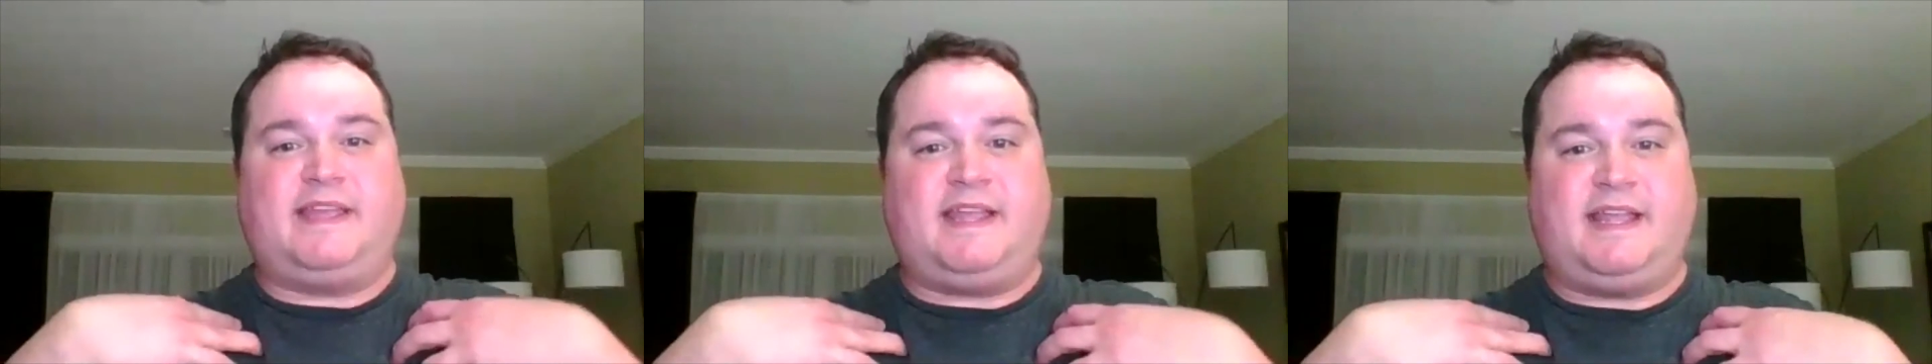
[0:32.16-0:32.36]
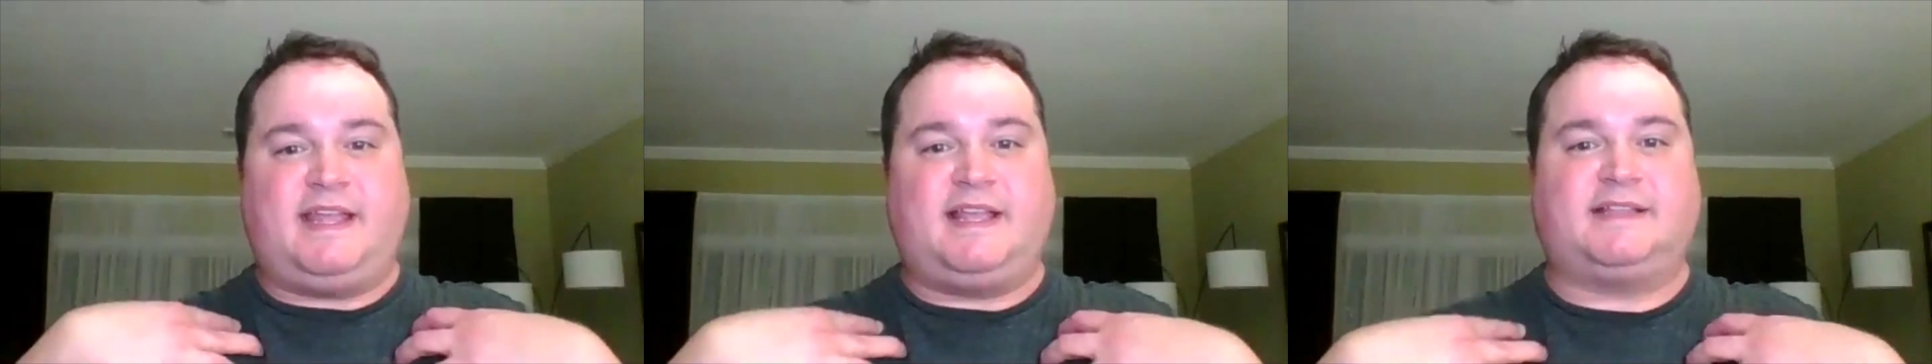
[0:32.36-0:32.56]

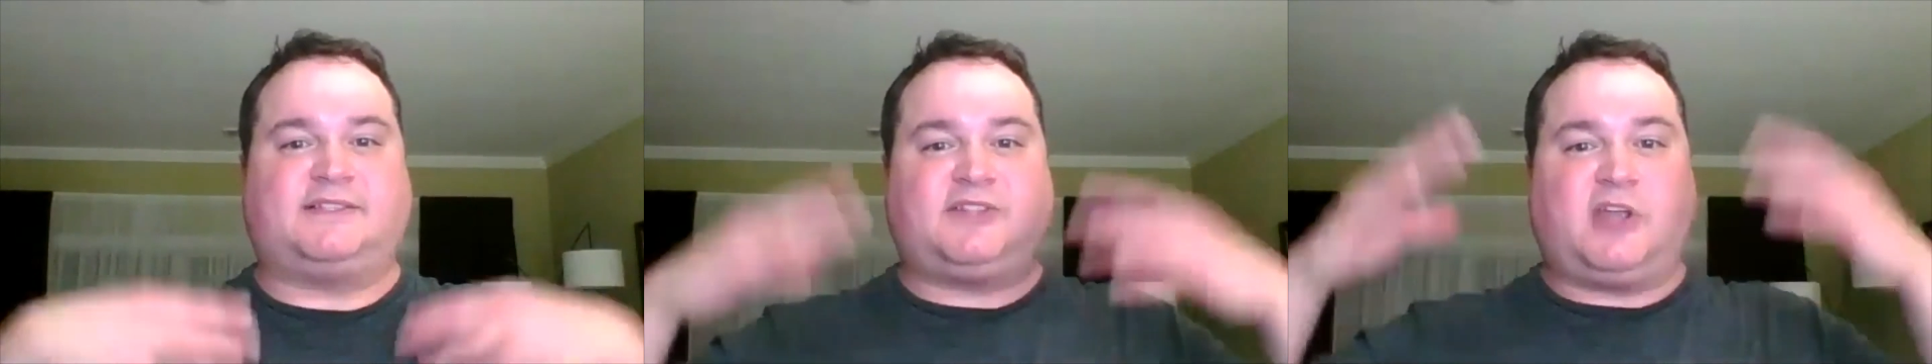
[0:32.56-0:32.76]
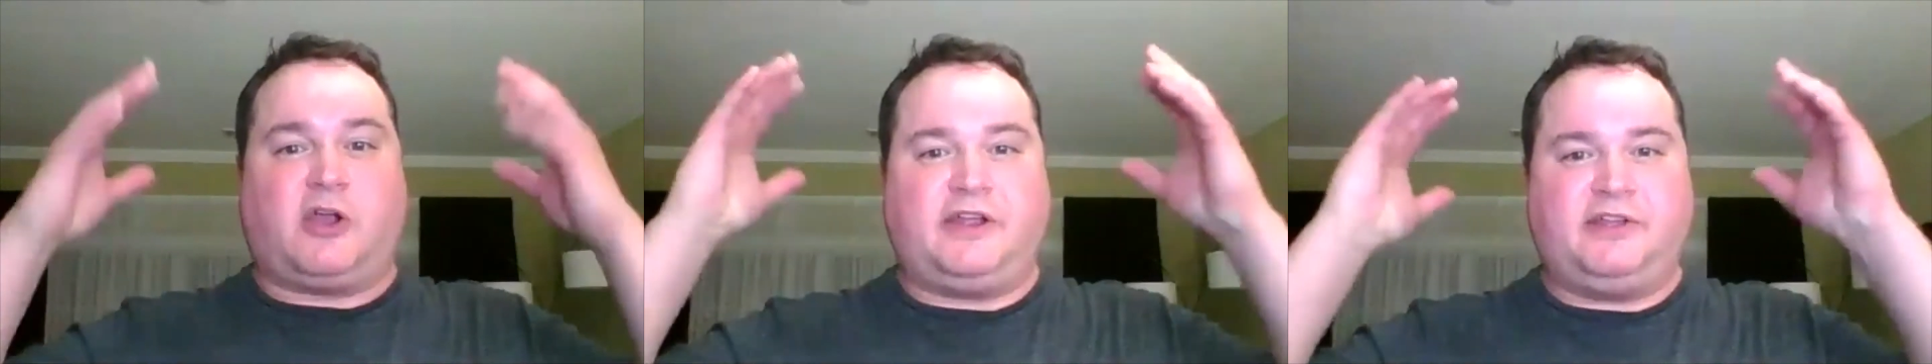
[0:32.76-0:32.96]
is
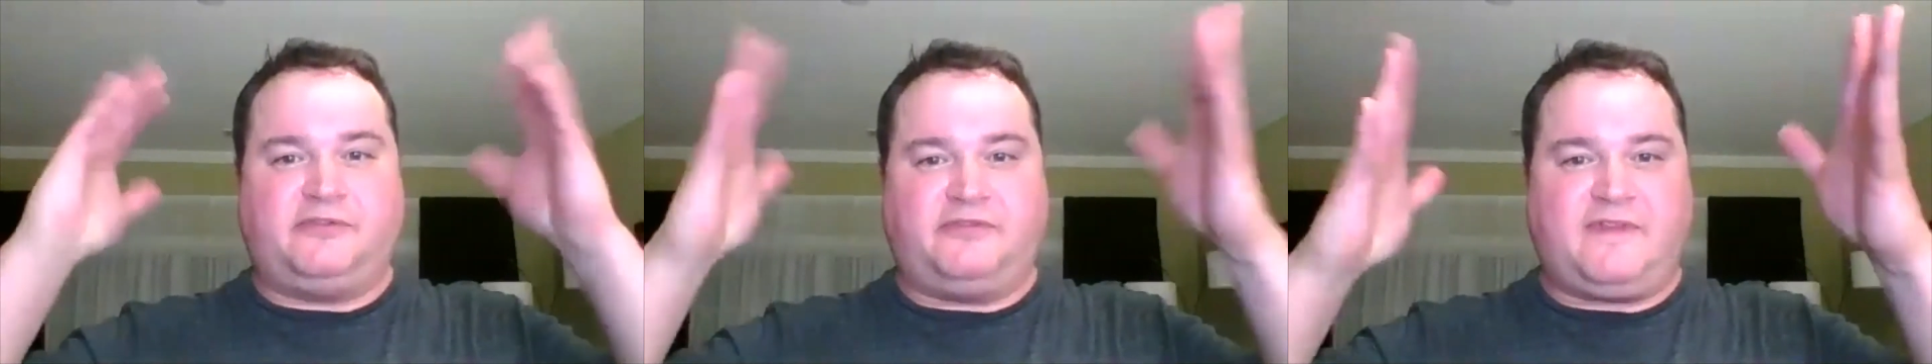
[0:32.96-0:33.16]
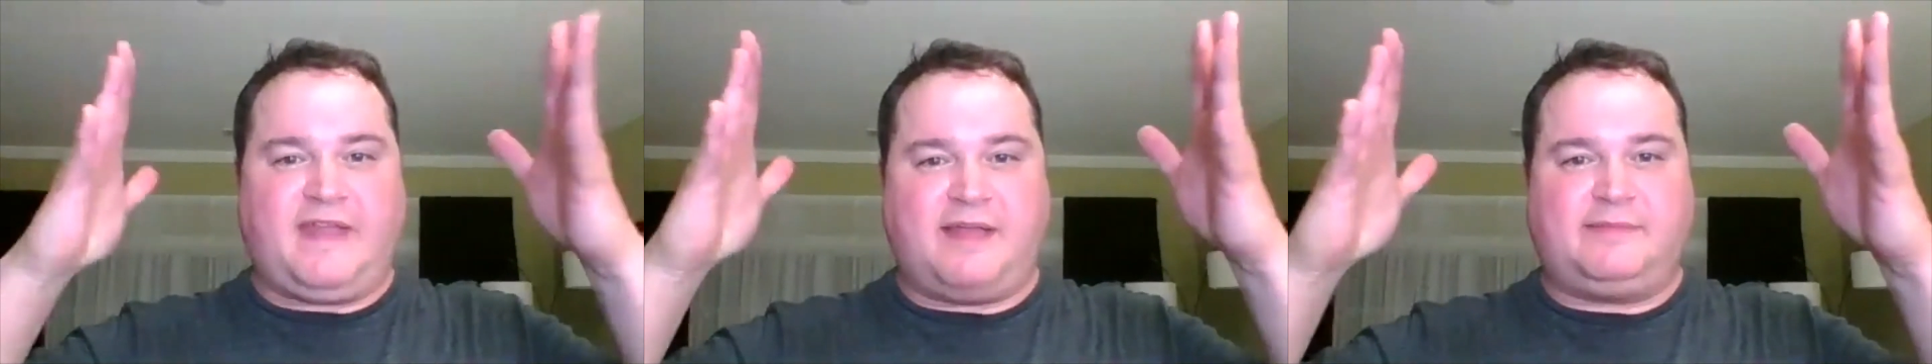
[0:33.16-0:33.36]
a Tar
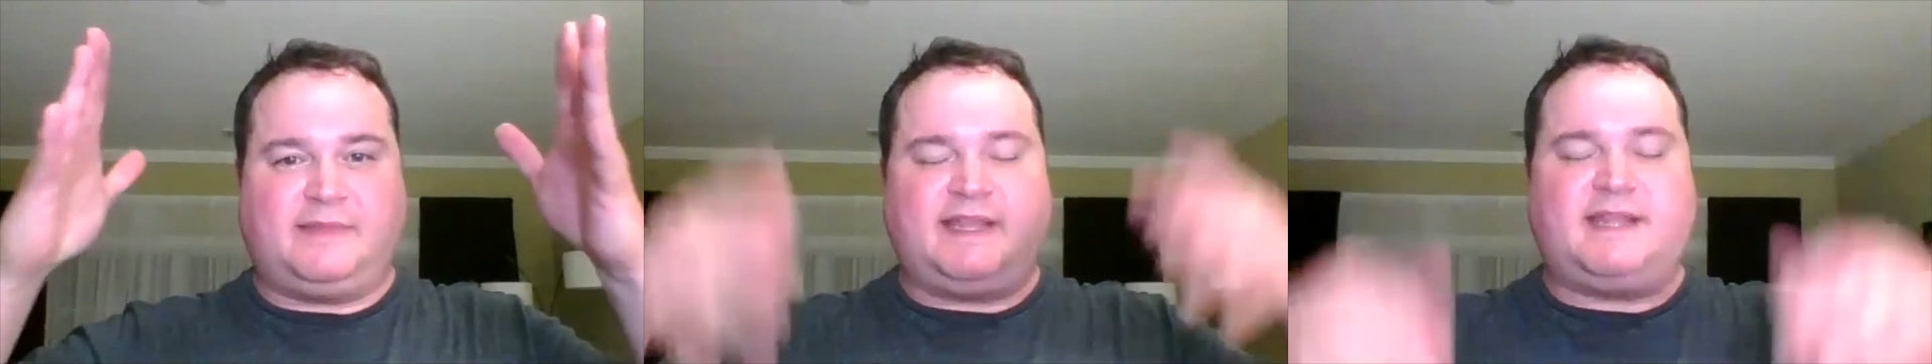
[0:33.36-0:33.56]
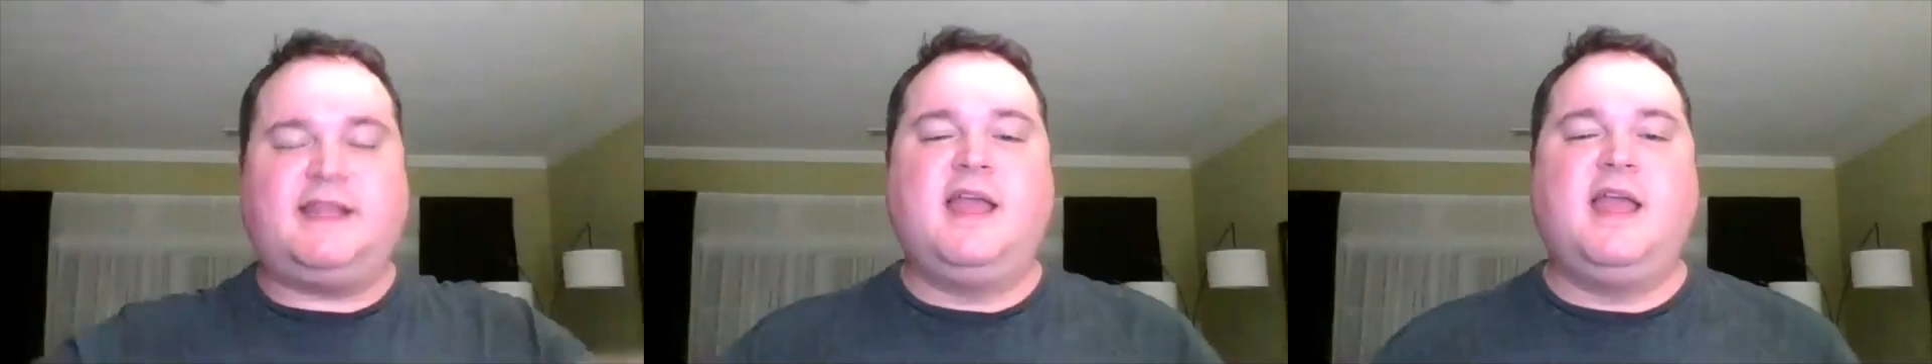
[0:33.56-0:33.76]
Heel
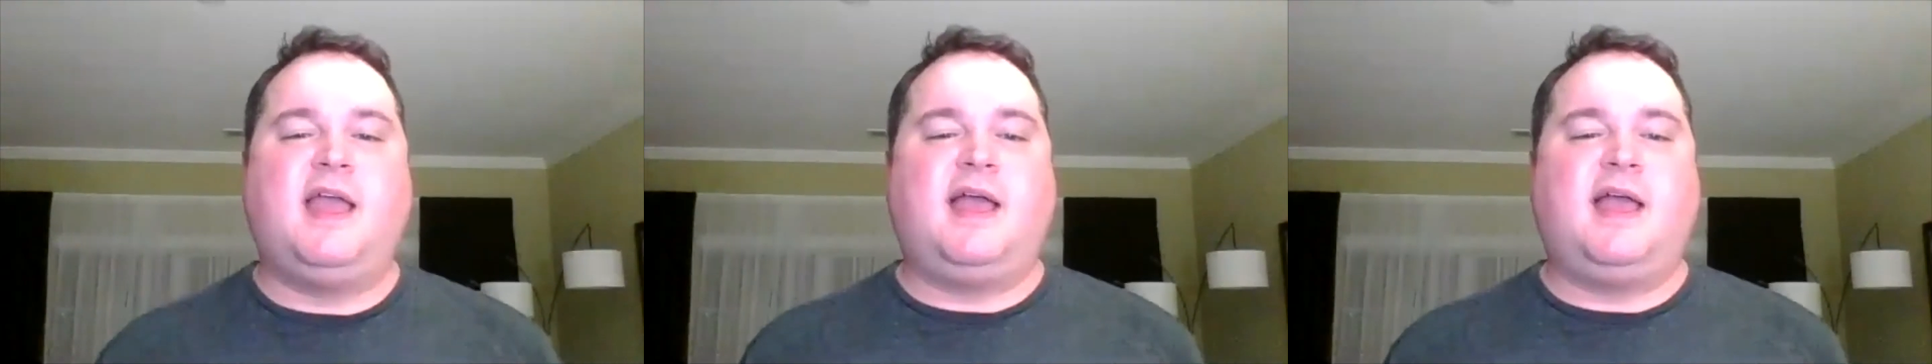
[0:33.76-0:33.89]
family.